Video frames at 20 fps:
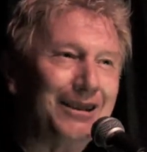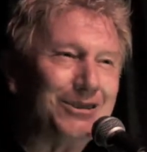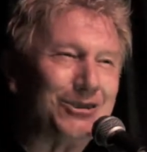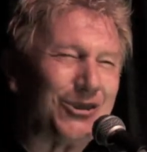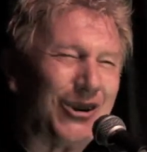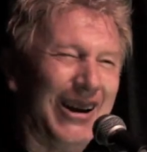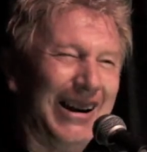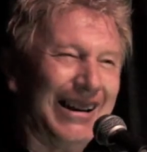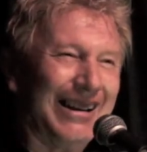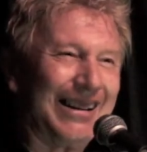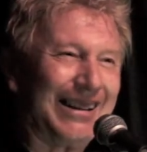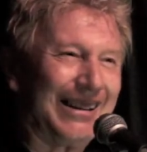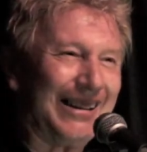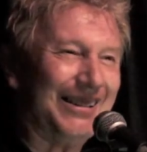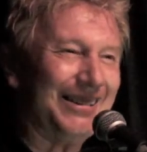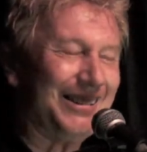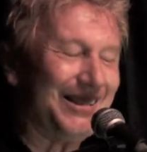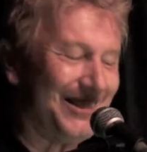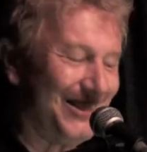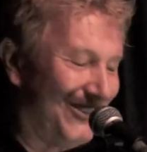drink
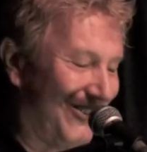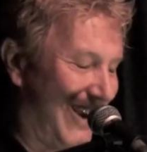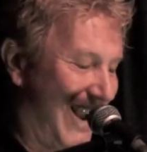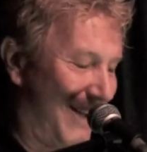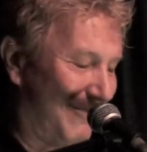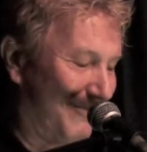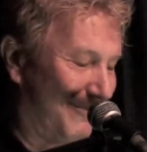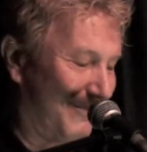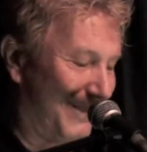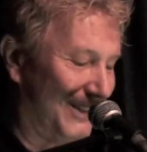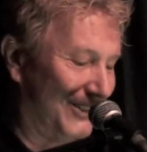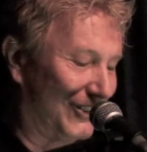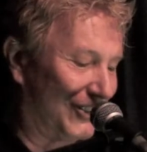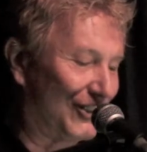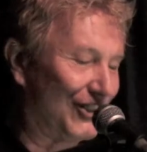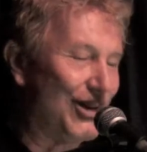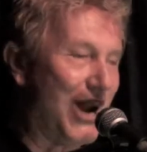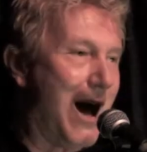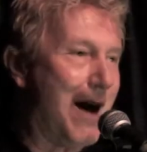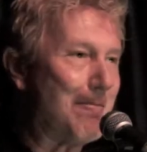a drop of
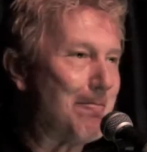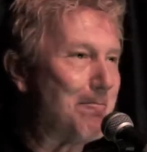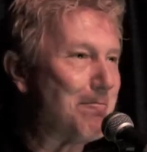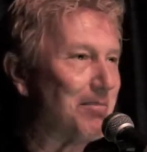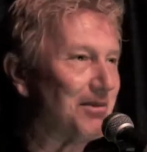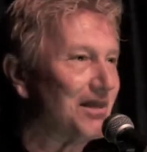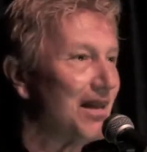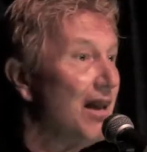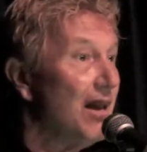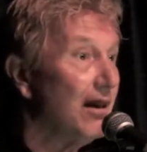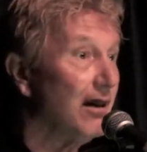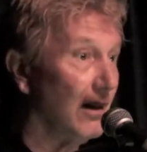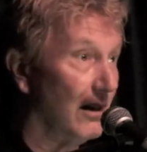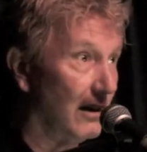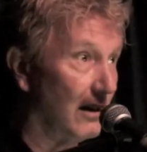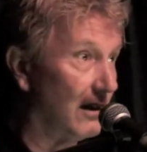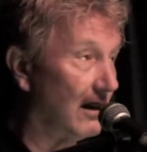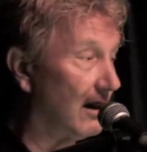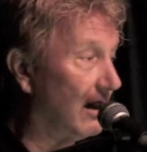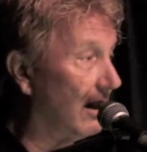schnapps
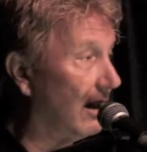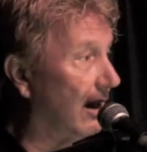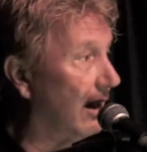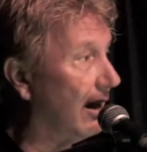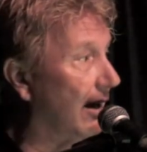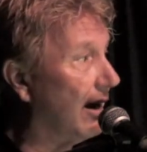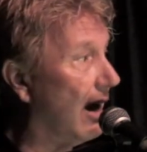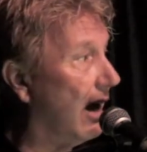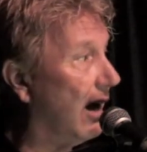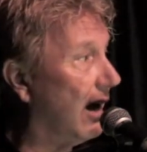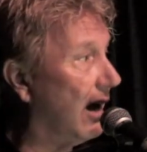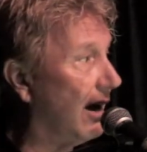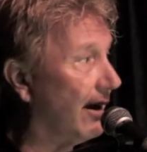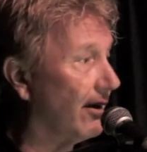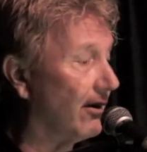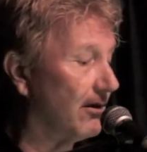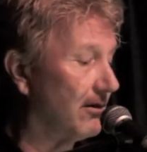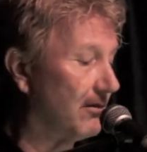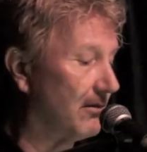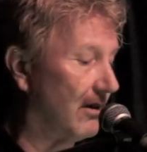in
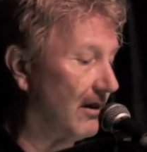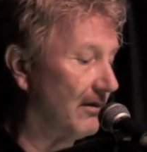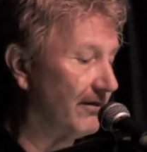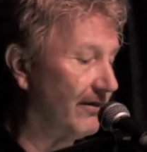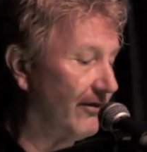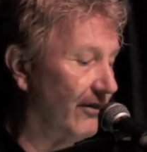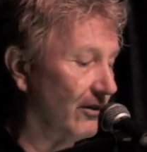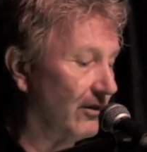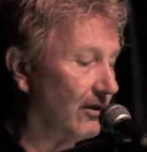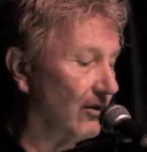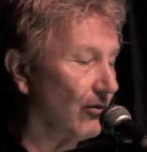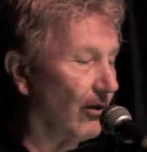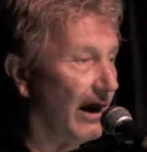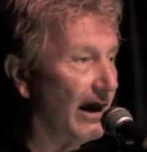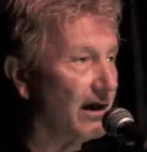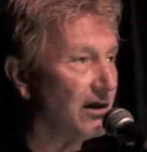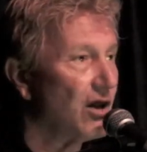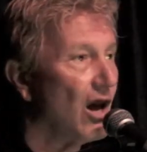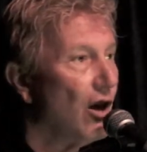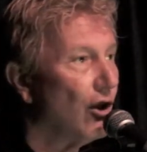honor of the
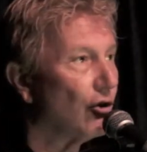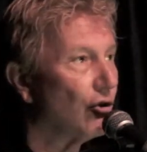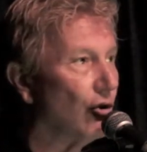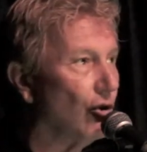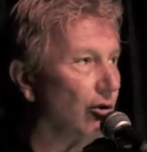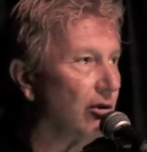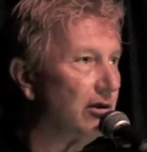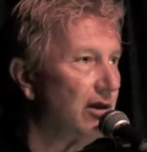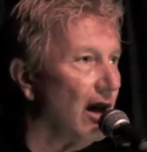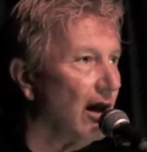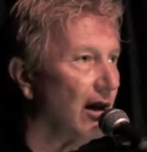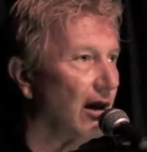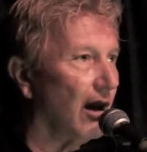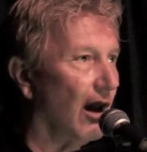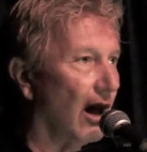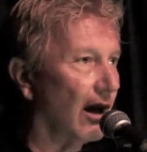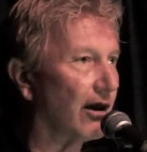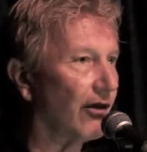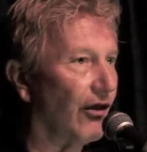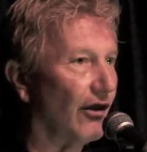great good
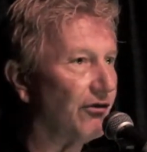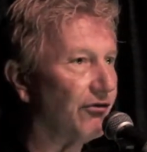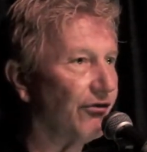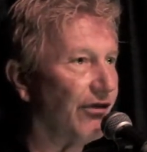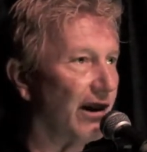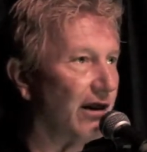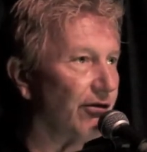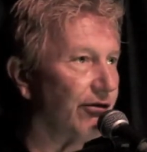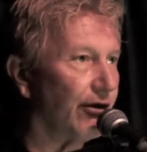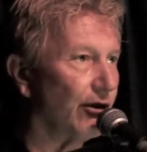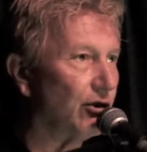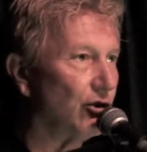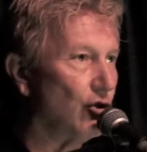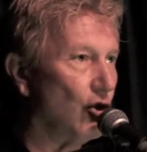luck that favored